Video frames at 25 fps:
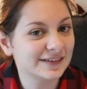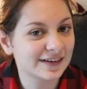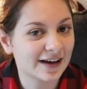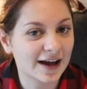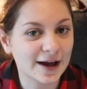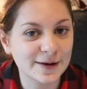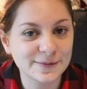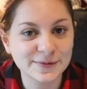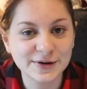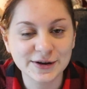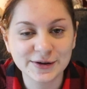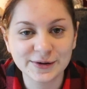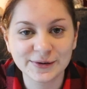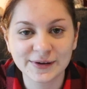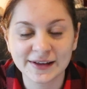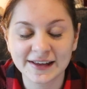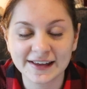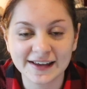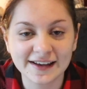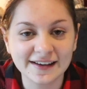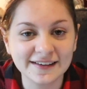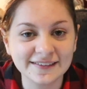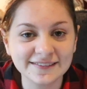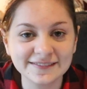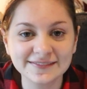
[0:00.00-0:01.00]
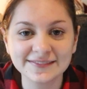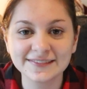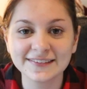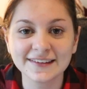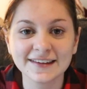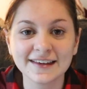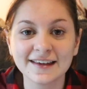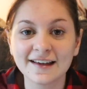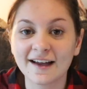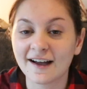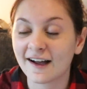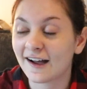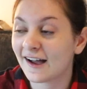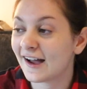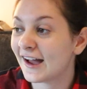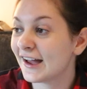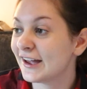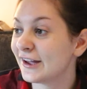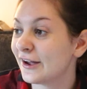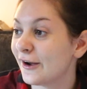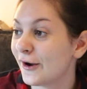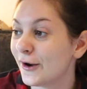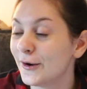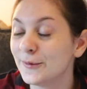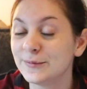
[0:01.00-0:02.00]
I'm new here.
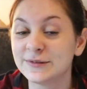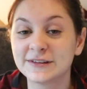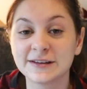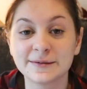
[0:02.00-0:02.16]
I hope